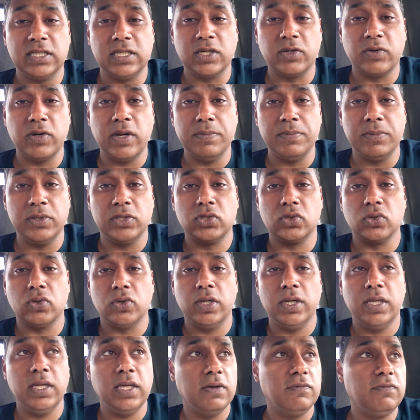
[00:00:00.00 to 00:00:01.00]
the great
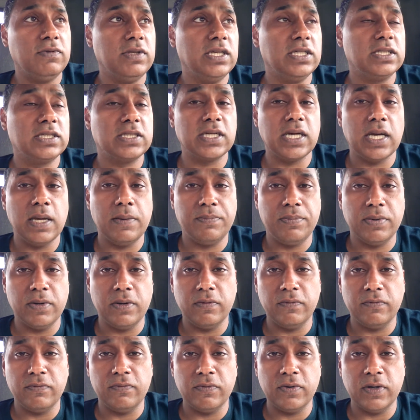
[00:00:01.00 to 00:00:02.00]
majority of these type
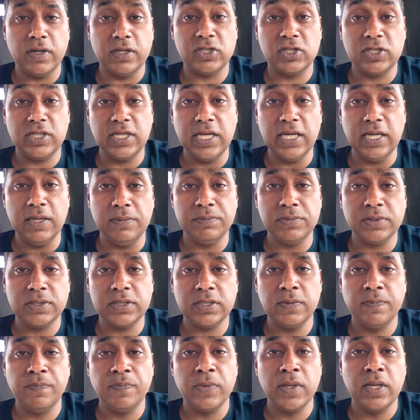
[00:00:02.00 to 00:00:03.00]
of uh, schemes